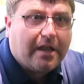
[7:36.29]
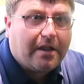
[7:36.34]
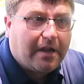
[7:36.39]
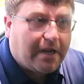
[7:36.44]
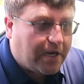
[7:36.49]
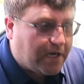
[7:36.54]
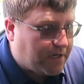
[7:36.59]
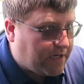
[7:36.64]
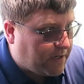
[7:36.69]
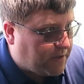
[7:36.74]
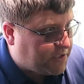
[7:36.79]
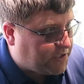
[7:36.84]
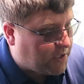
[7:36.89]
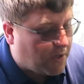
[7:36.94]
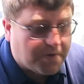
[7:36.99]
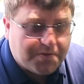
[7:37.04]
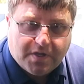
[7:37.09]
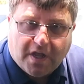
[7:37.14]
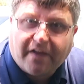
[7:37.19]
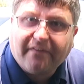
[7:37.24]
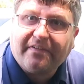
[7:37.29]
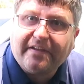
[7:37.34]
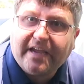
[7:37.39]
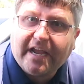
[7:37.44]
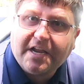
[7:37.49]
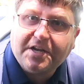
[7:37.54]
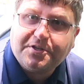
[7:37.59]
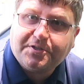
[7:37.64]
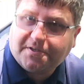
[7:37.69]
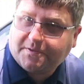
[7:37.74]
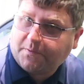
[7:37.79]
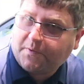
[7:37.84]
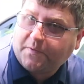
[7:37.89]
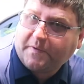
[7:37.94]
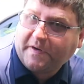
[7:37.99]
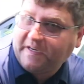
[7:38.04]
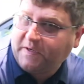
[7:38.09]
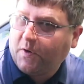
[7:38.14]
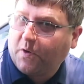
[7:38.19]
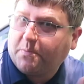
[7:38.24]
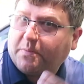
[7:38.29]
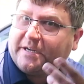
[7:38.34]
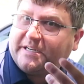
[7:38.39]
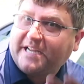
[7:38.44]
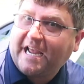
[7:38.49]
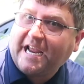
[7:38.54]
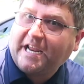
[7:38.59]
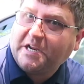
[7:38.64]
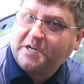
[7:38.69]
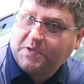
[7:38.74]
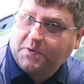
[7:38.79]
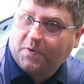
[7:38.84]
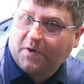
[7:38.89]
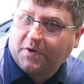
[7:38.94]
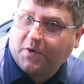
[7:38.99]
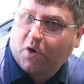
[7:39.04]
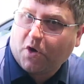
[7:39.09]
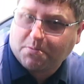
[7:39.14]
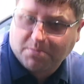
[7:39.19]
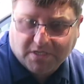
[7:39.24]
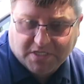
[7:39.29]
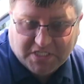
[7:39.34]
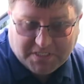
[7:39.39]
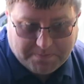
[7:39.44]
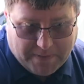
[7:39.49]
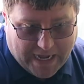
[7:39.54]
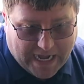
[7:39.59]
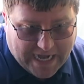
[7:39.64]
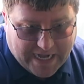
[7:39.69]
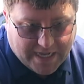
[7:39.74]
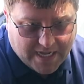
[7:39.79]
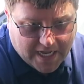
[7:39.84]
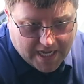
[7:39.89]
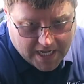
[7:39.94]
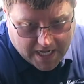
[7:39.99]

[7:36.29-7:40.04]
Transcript: and he shows off the engine when we normally take you to our normal spot.